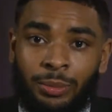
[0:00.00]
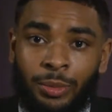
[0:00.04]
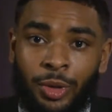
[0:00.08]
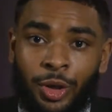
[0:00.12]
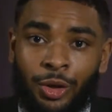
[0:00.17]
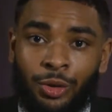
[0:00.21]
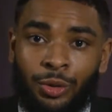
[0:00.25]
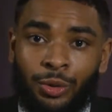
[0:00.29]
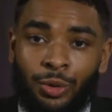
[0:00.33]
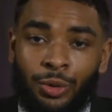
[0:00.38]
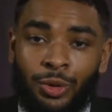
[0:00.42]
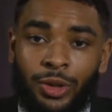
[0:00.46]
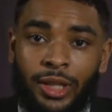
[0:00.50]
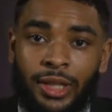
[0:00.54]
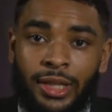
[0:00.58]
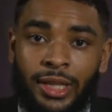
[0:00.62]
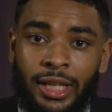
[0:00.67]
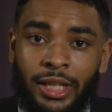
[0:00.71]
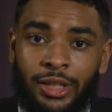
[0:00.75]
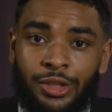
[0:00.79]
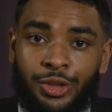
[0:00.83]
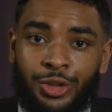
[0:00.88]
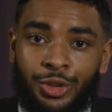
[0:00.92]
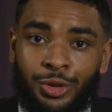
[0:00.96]
Martin Luther
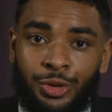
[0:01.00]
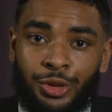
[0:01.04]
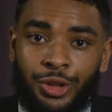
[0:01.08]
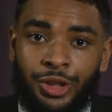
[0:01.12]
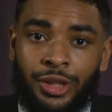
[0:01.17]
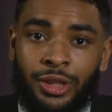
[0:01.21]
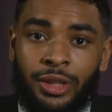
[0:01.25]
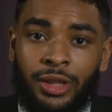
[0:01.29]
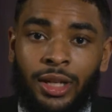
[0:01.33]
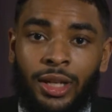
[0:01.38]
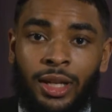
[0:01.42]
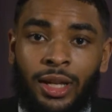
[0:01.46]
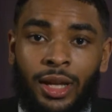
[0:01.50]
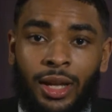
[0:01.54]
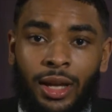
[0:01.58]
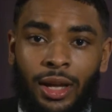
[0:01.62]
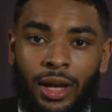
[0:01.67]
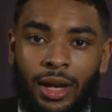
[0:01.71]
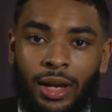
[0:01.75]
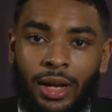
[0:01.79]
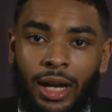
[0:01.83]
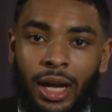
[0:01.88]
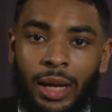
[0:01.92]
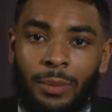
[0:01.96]
King Jr.,
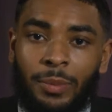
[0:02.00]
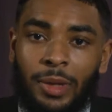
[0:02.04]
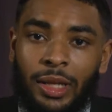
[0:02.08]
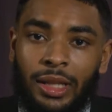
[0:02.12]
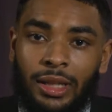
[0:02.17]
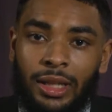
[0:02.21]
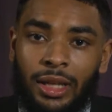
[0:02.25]
agape